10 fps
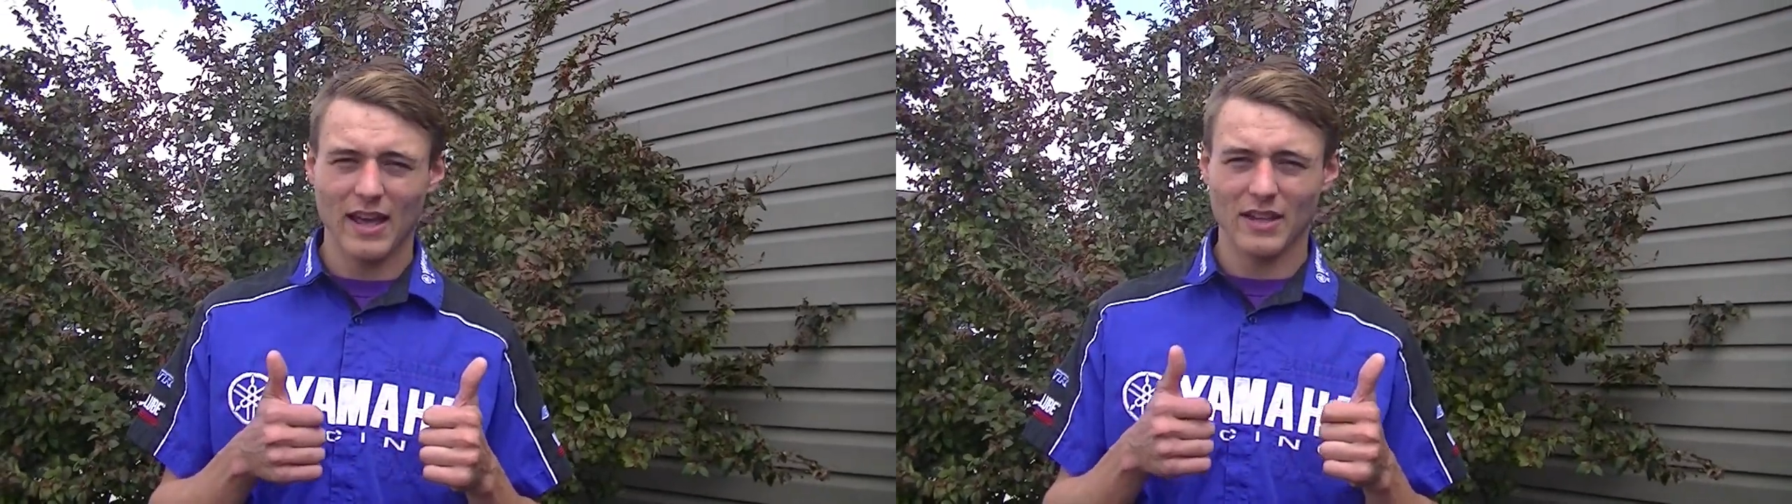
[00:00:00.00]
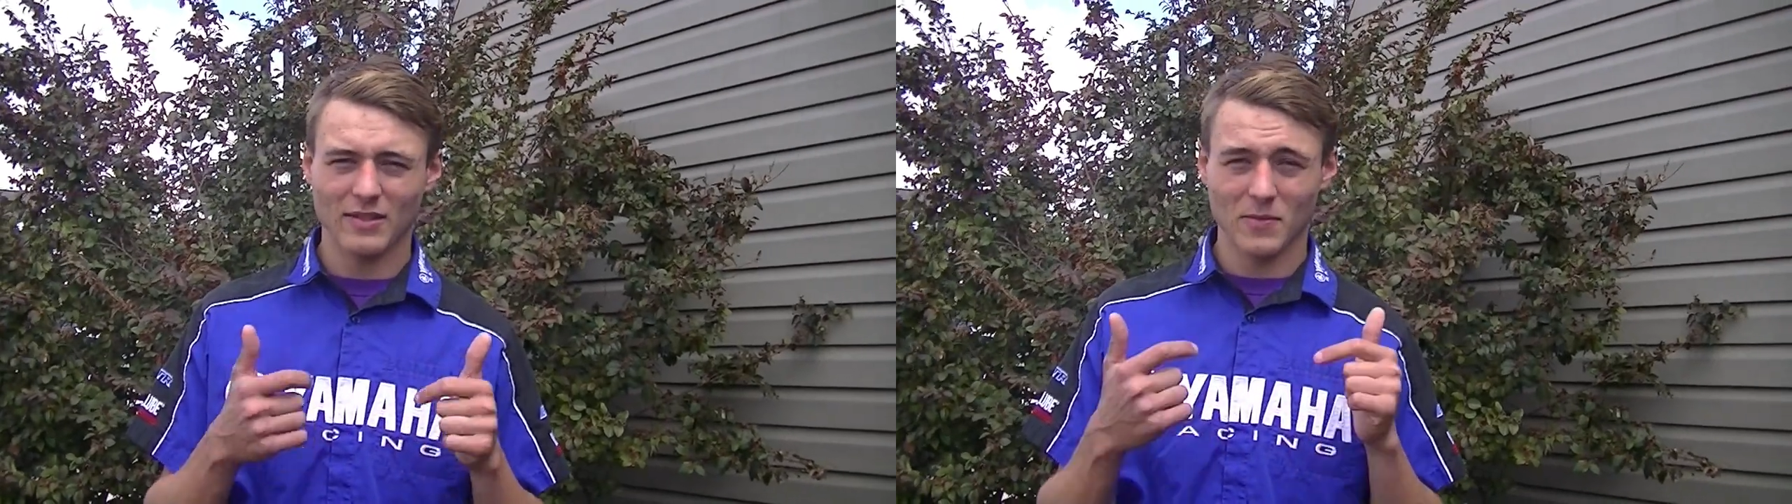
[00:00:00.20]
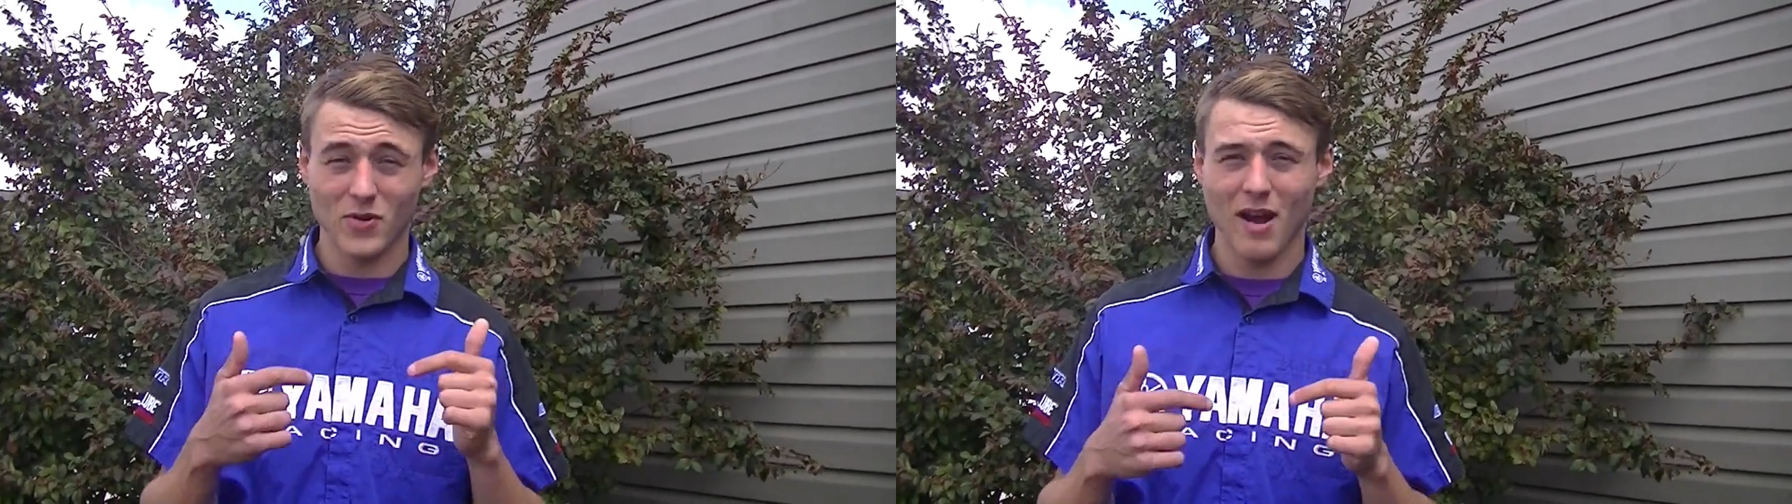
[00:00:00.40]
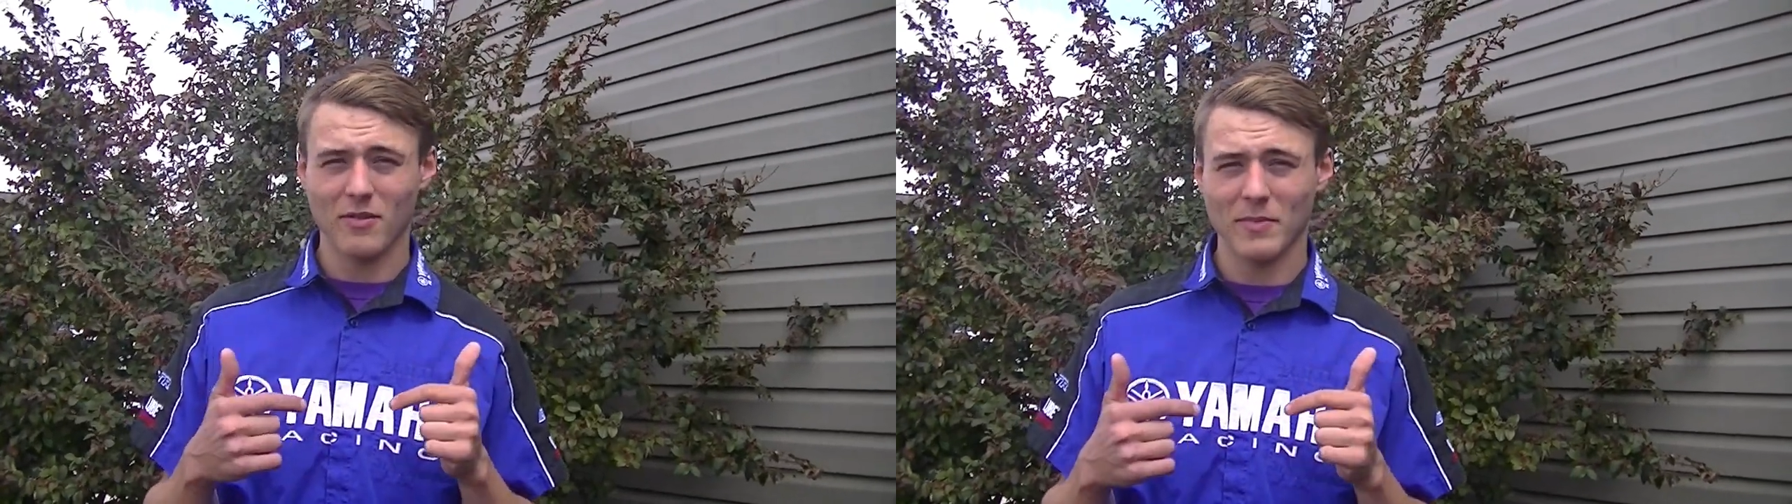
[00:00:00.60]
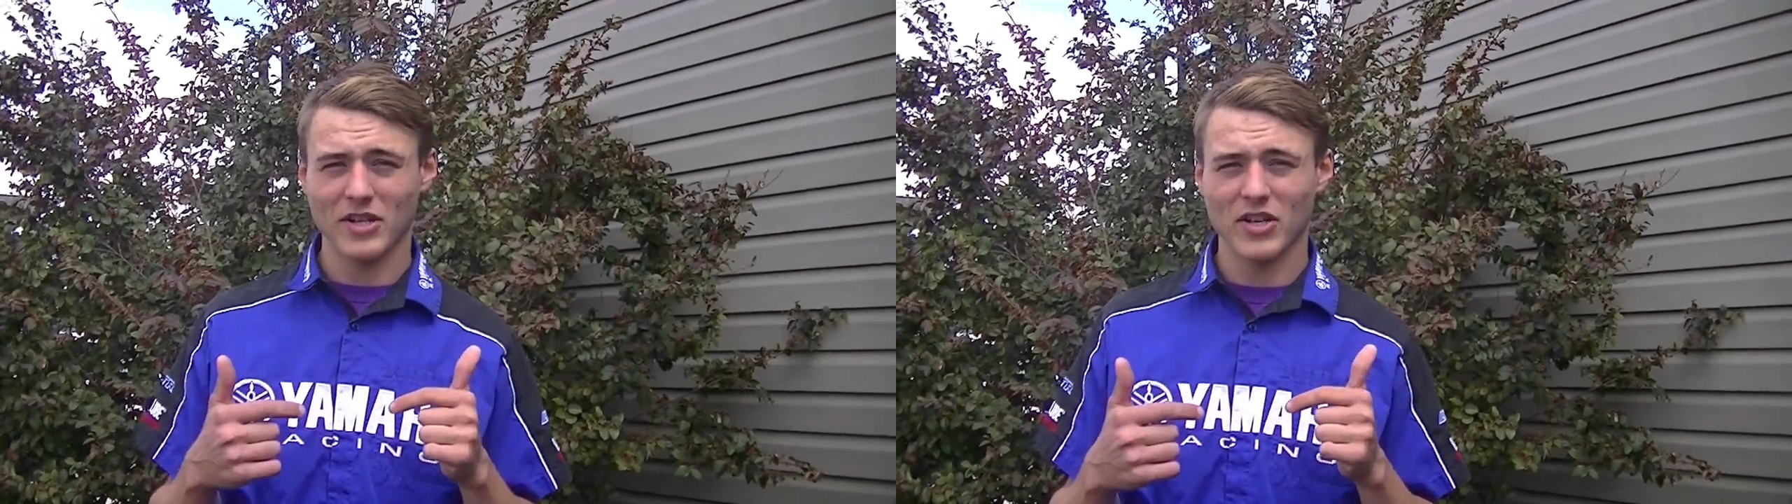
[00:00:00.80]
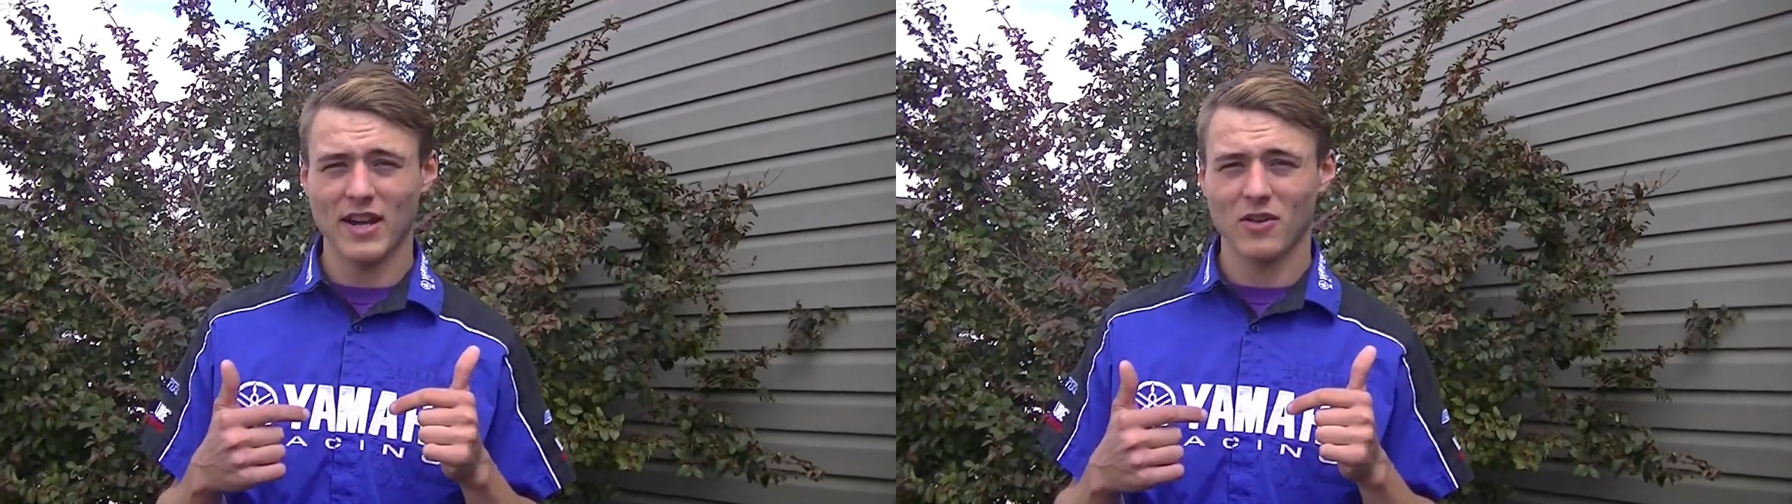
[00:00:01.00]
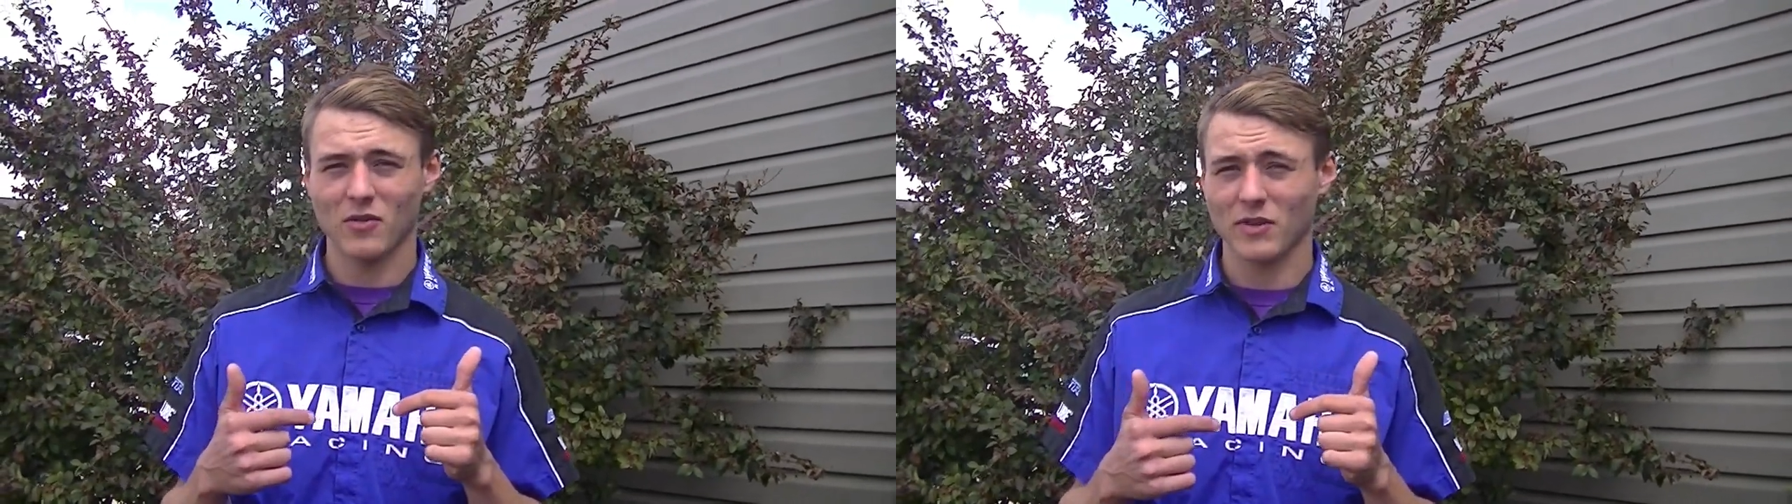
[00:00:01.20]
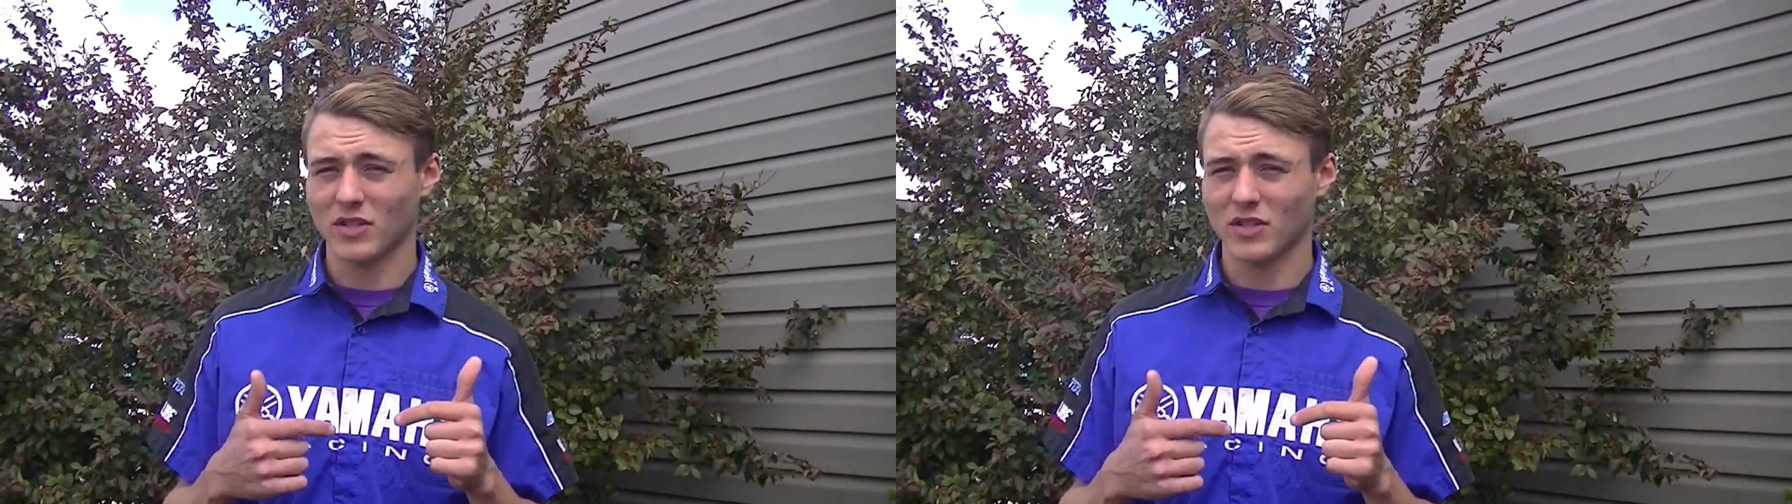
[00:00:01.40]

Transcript: and subscribe to my channel